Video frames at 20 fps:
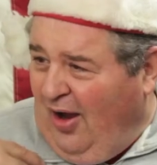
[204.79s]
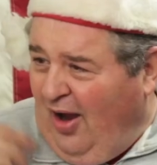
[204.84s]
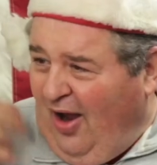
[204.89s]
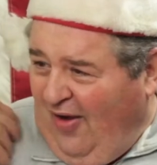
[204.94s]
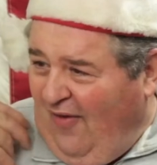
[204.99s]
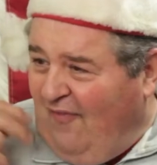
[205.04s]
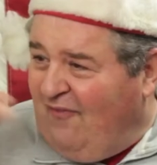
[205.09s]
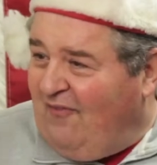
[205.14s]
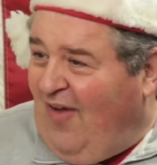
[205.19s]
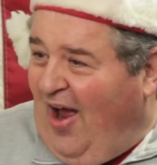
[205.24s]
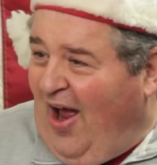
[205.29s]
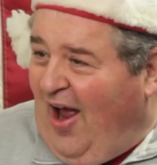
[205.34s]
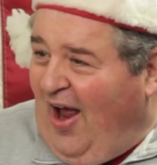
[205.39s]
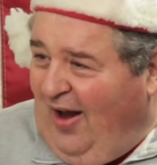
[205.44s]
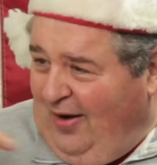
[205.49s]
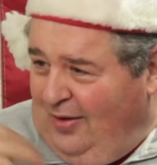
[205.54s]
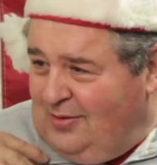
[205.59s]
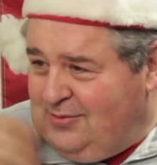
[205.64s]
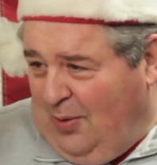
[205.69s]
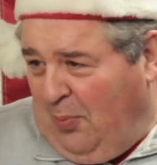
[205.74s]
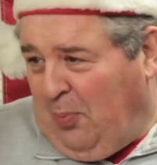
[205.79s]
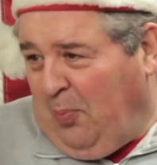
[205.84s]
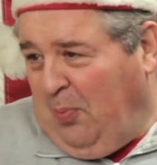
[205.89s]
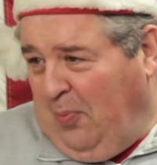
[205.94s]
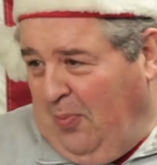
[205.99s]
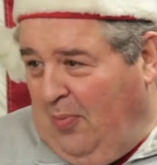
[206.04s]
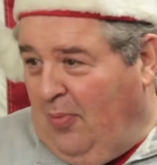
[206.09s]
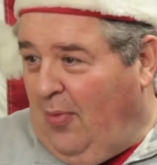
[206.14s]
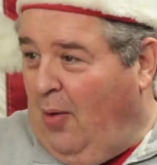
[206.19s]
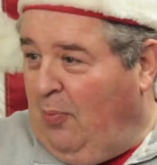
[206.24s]
Before I slept in the
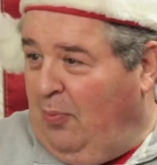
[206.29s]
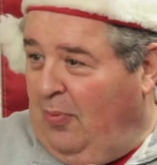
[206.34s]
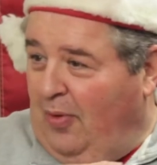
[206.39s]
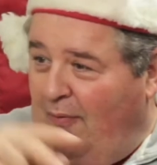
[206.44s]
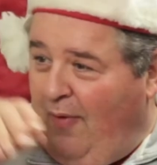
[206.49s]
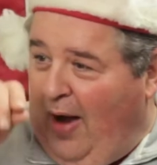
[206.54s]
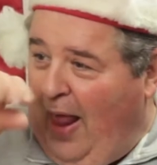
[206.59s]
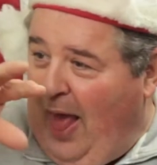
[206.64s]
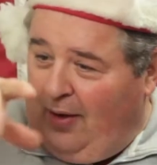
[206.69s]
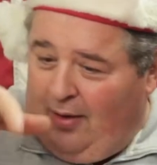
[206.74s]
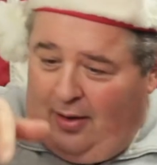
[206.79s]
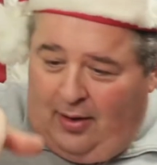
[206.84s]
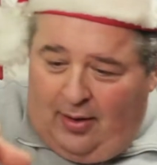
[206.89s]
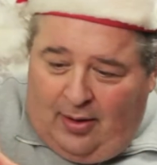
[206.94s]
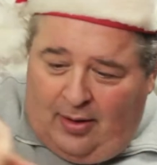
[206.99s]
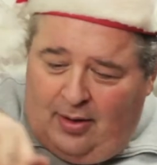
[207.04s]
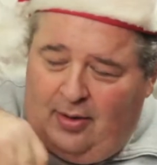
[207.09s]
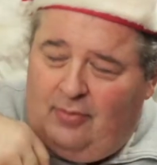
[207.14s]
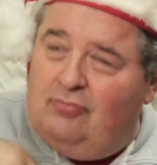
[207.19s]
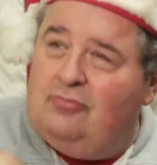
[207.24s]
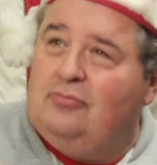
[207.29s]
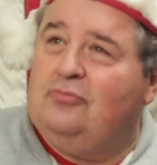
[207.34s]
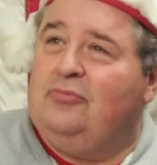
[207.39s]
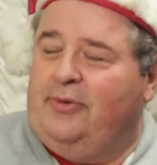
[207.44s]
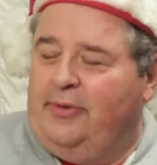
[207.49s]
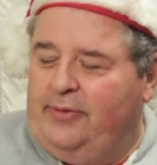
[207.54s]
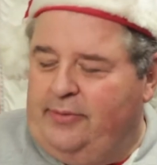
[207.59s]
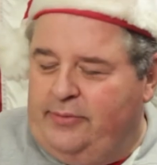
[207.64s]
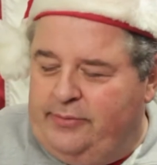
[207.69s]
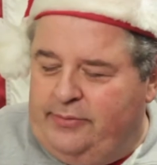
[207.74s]
back, a cop put a light
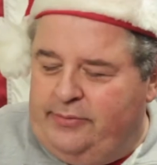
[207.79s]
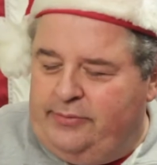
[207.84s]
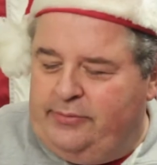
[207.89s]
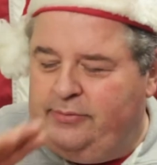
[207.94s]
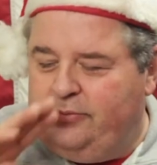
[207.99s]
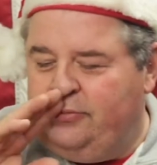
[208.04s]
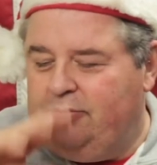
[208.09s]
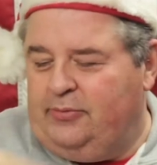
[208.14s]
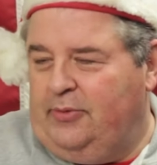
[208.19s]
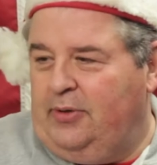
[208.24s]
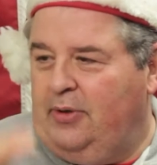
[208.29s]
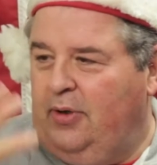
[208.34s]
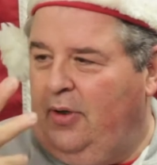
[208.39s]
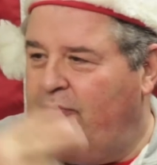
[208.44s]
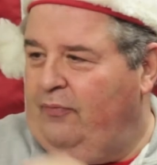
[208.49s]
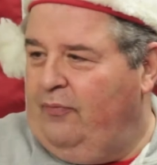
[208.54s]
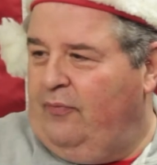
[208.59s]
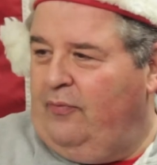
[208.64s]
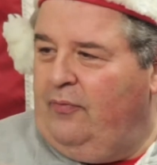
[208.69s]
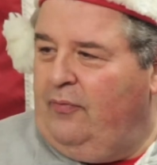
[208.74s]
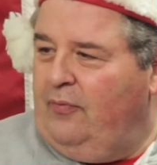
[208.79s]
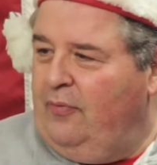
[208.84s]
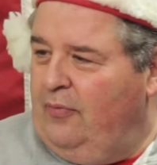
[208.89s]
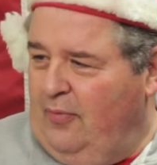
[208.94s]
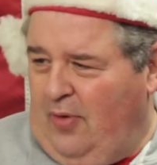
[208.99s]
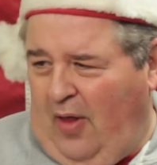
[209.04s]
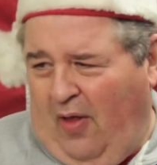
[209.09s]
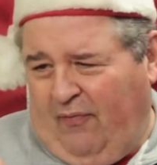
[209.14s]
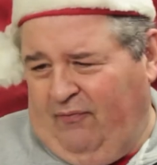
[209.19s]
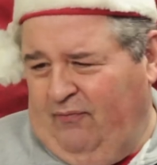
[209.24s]
in. He saw me. He's
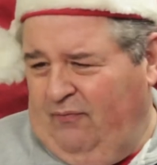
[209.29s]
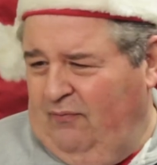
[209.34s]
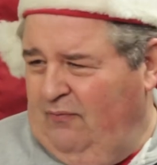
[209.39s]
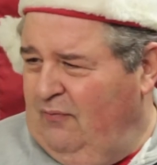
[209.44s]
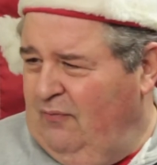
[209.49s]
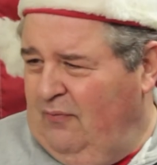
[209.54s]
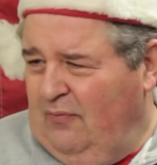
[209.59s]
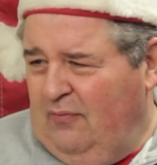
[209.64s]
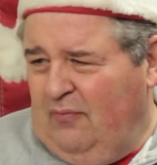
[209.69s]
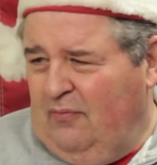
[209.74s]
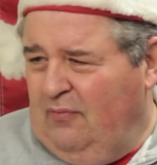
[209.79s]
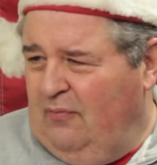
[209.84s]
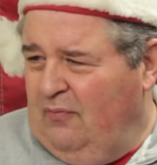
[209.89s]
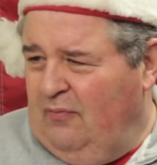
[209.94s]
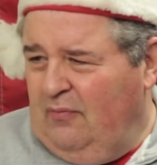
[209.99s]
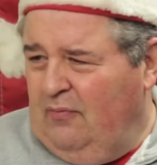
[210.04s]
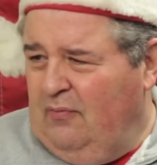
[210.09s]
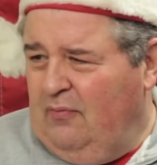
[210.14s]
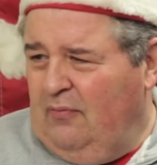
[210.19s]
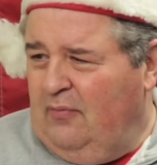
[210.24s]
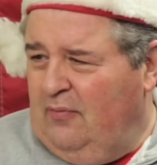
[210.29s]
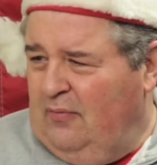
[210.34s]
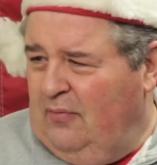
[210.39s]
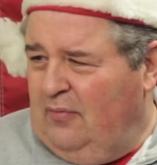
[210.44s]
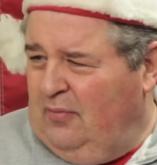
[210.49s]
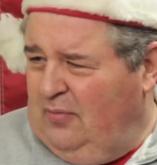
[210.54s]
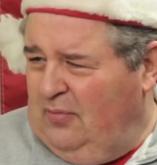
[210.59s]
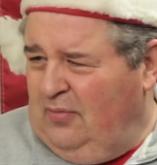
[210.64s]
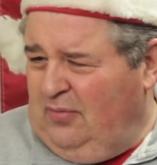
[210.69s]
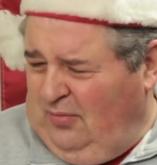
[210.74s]
quiet and left.
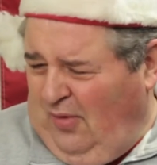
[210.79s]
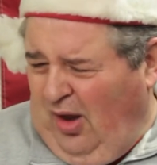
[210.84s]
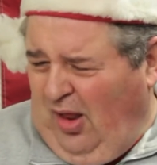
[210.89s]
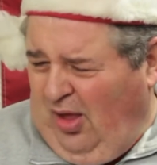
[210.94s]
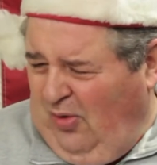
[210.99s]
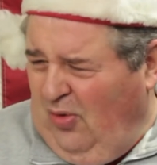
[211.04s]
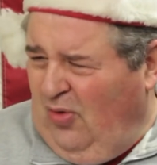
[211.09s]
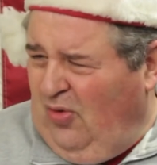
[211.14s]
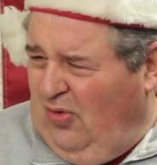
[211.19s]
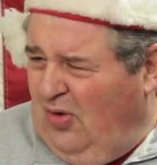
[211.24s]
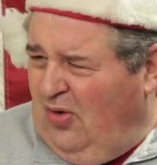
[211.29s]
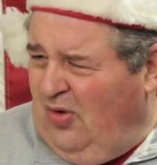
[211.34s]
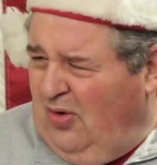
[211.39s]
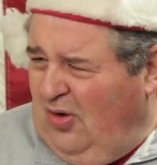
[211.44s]
It's allowed.